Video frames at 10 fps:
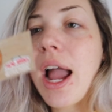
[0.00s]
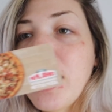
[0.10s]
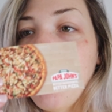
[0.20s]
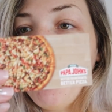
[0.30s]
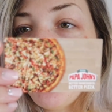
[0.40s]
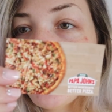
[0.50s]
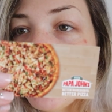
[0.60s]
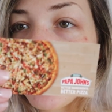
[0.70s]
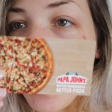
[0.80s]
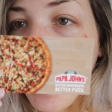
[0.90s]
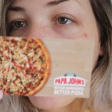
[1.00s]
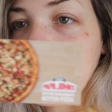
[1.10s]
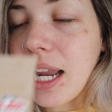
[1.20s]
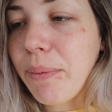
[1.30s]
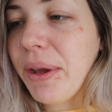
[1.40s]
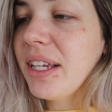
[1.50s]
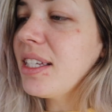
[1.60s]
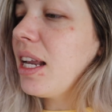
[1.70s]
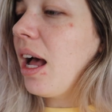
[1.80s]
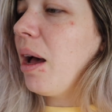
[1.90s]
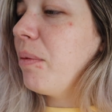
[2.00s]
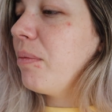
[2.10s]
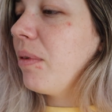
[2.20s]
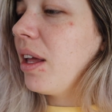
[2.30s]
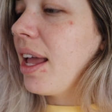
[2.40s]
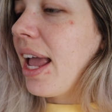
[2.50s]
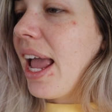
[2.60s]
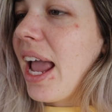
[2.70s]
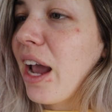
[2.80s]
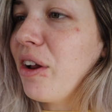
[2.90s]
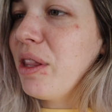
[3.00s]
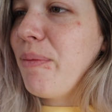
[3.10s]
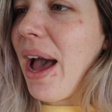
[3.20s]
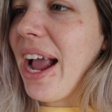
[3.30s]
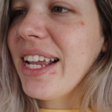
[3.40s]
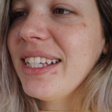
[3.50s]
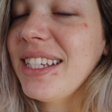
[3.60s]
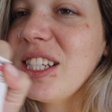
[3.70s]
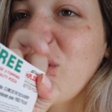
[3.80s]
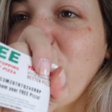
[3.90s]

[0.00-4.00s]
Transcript: I noticed this and I picked it up and on the back it says